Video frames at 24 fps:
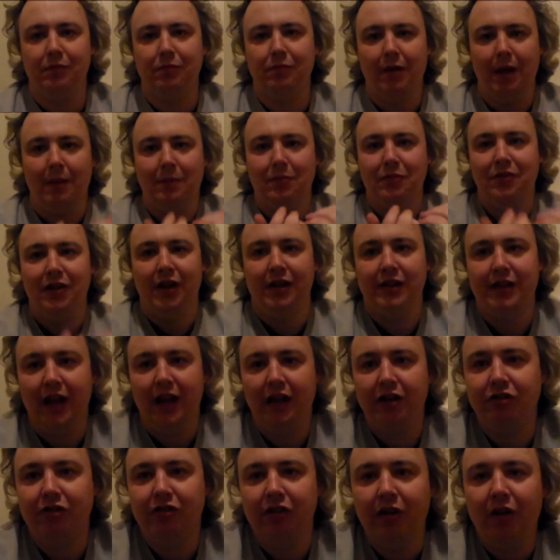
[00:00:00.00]

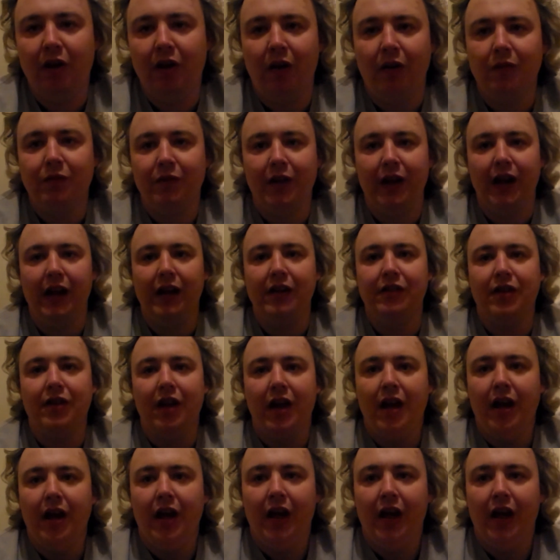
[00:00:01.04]
representational of is